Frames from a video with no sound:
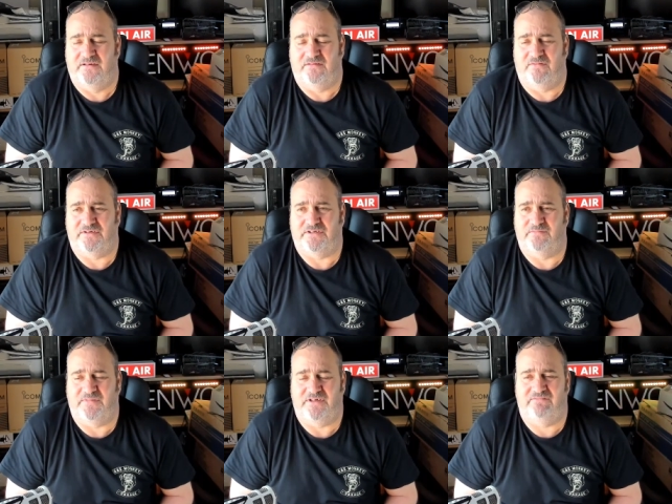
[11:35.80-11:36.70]

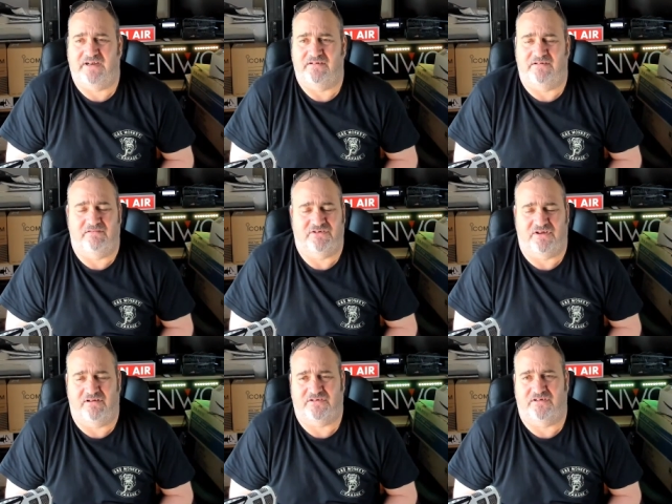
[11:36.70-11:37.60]
Watching me rant all
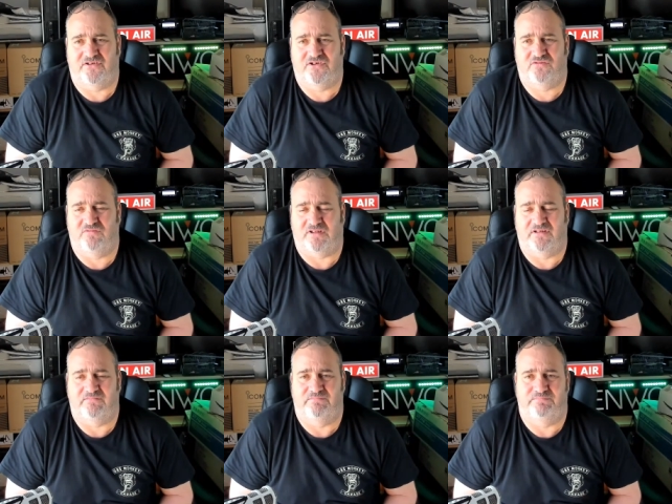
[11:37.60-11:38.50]
sorts of
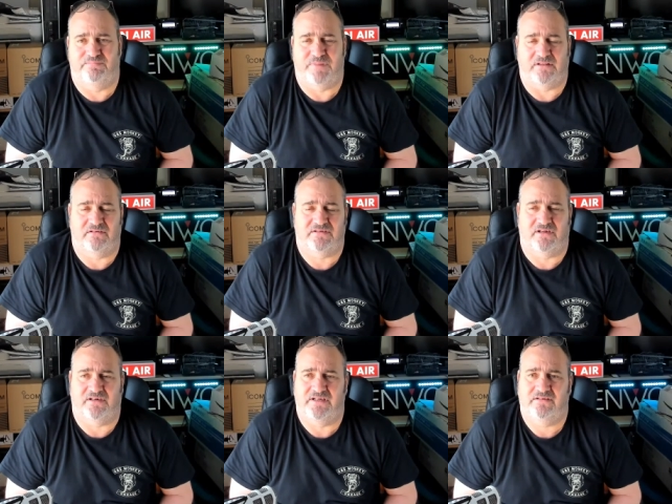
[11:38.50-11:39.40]
twaddle and bollocks
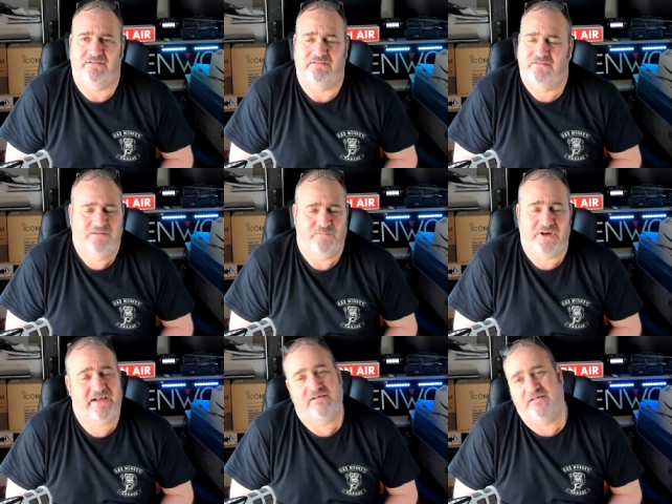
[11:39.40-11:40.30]
on here.
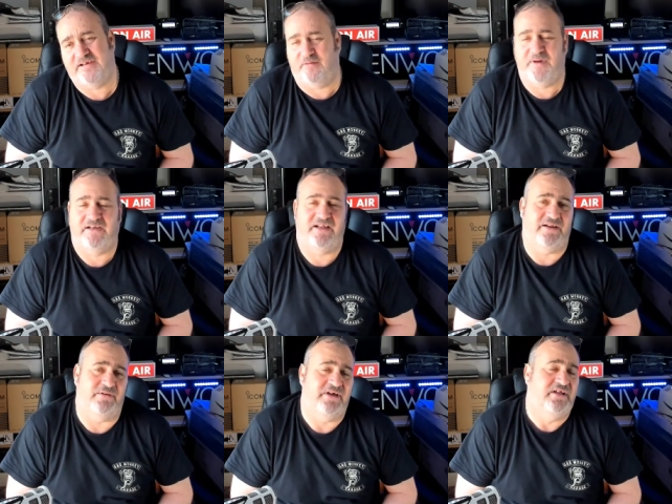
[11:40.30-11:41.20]
But hey, oh, never mind.
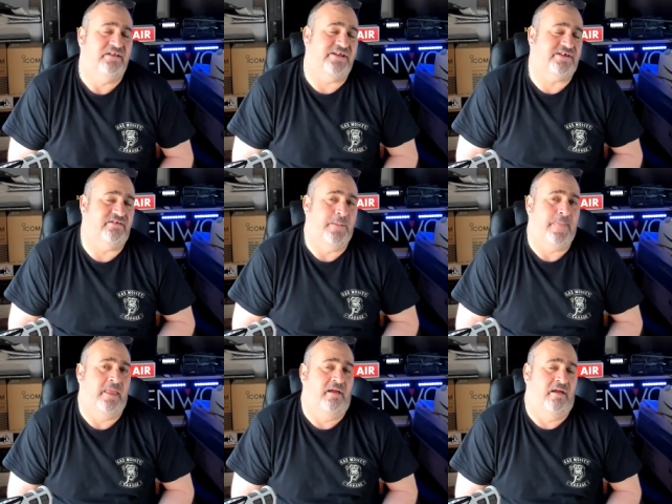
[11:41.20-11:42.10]
Anyway, listen.
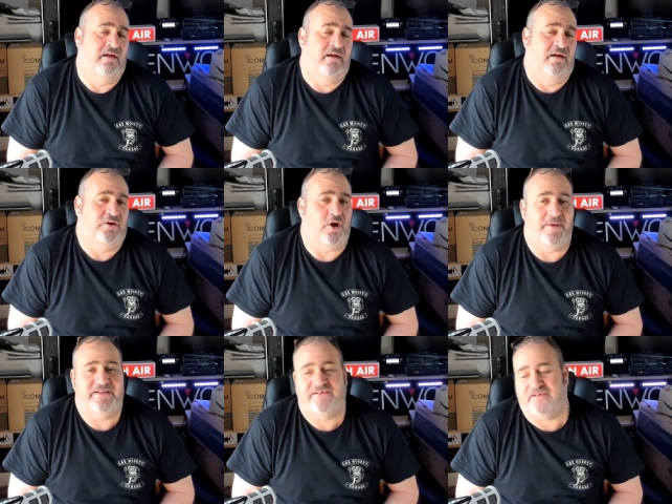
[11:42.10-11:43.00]

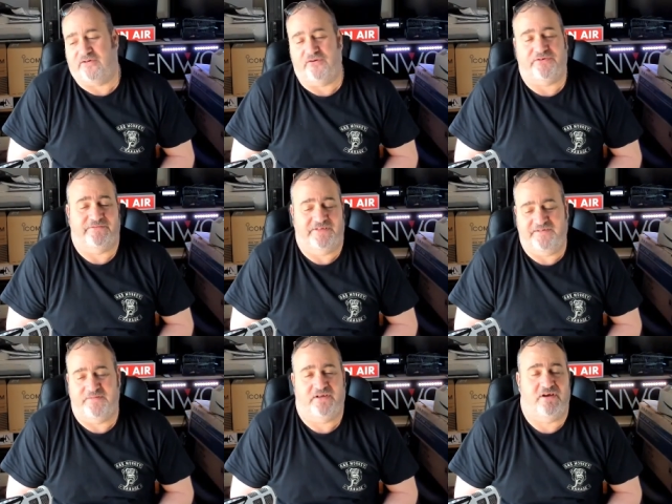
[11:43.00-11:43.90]
Comments are good.
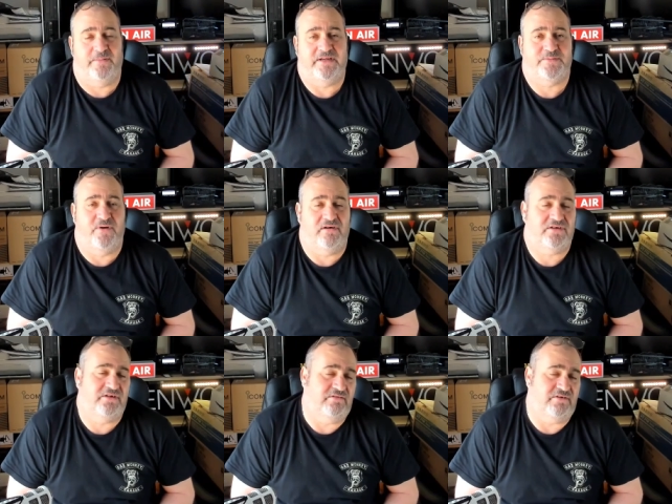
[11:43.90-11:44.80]
Leave them in the comments
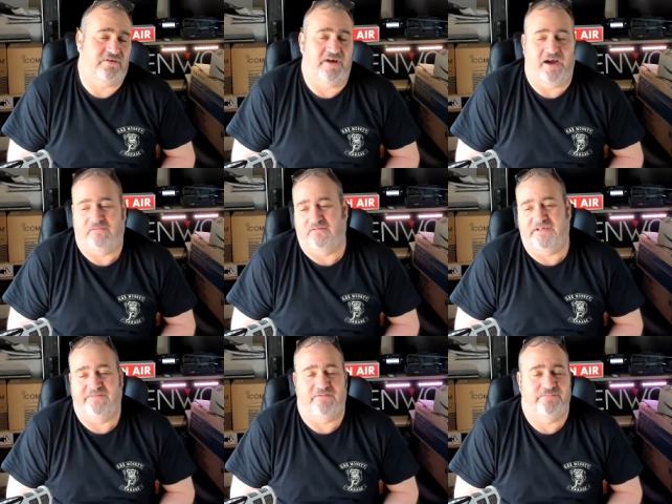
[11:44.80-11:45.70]
box. You know what a crack? We'll
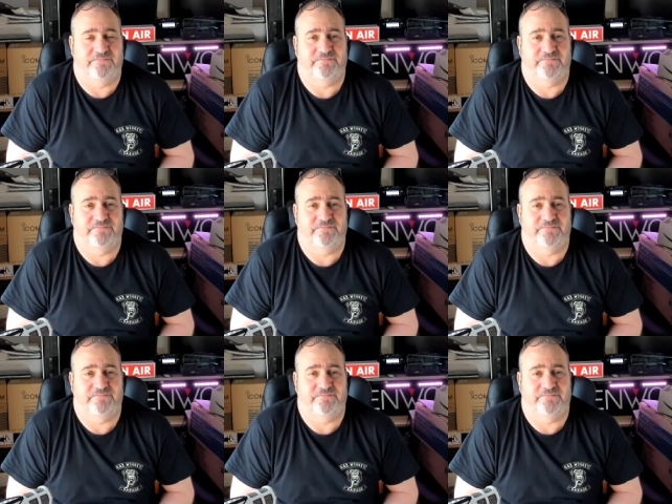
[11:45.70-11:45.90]
leave them.